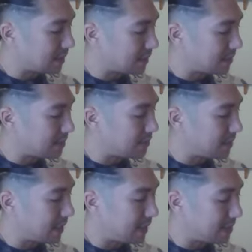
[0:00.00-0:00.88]
it could
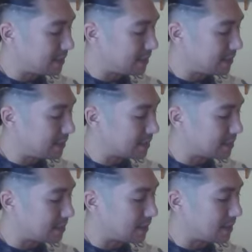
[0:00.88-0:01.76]
be handy because a
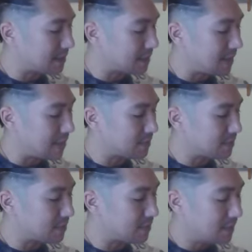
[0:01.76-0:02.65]
lot of
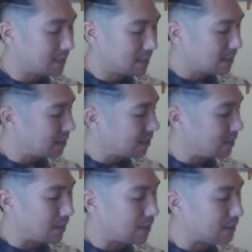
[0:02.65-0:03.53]
times
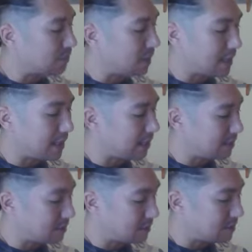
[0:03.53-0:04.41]
you are trying
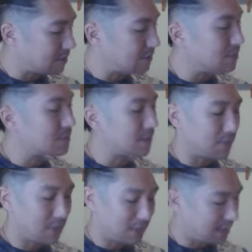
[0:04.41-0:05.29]
to do
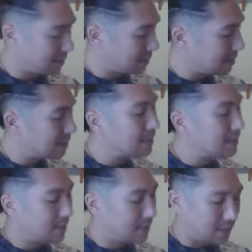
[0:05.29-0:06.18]
something
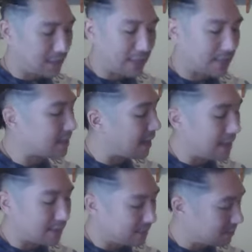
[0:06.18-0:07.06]
like
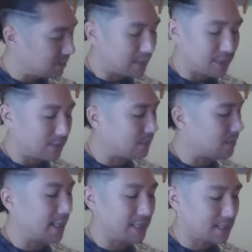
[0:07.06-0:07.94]
that when you do
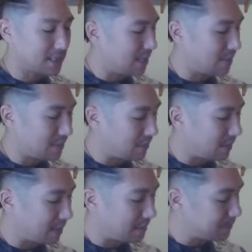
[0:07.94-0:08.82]
a case statement,
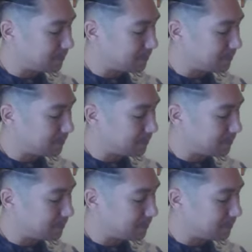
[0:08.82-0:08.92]
right?